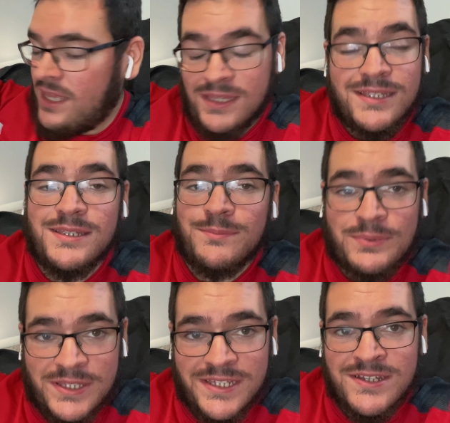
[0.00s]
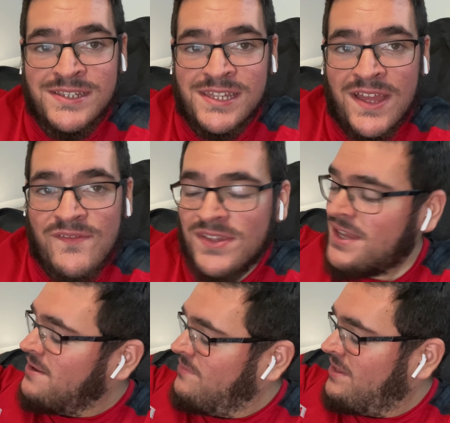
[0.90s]
There's some pretty good stuff in
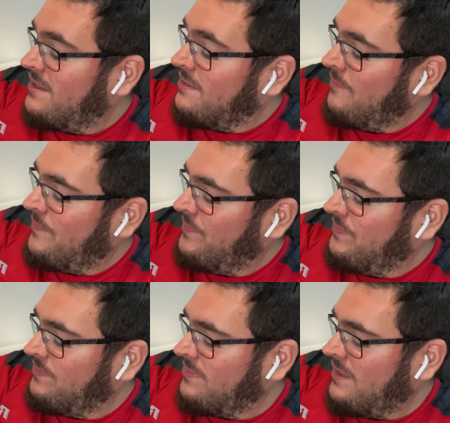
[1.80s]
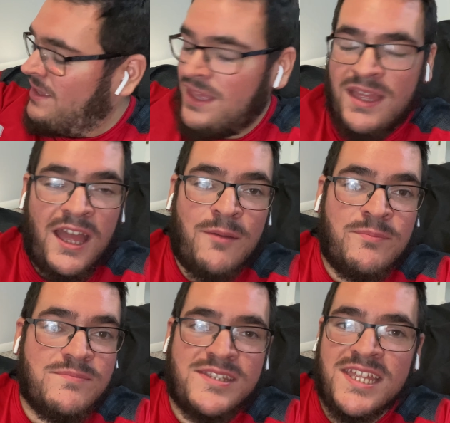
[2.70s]
here, man.
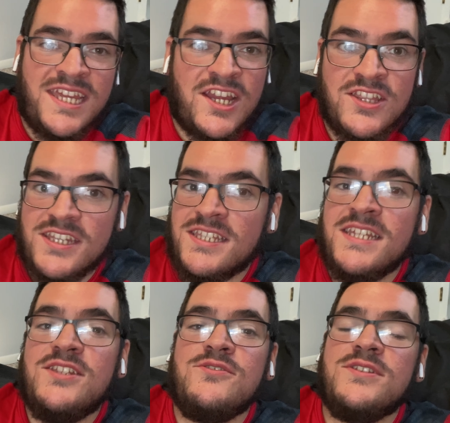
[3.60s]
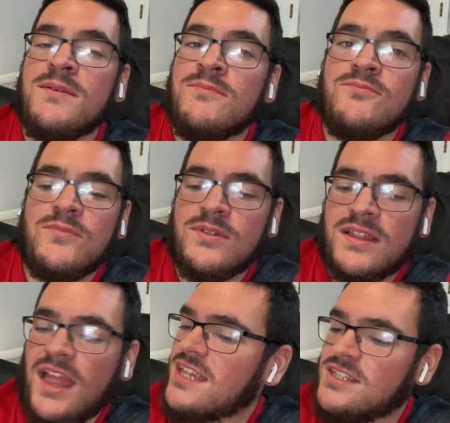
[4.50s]
I'm sitting here listening to some
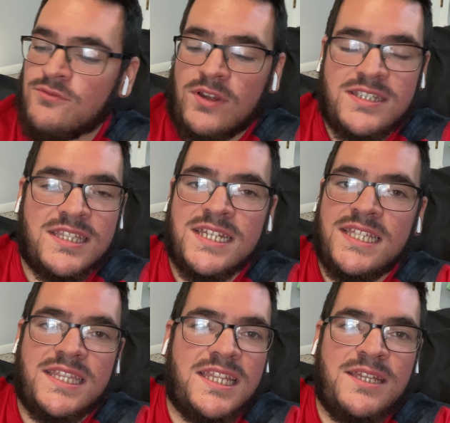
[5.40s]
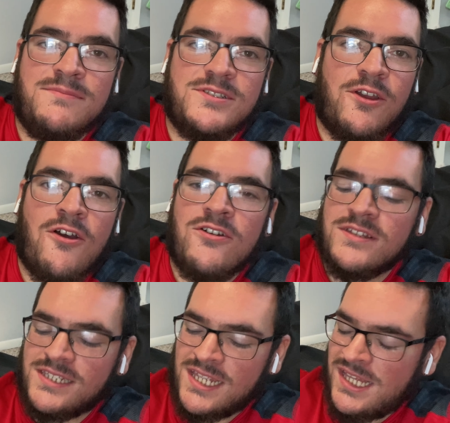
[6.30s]
classic wrestling theme
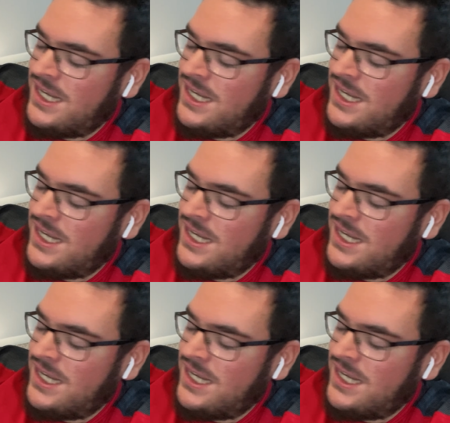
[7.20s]
songs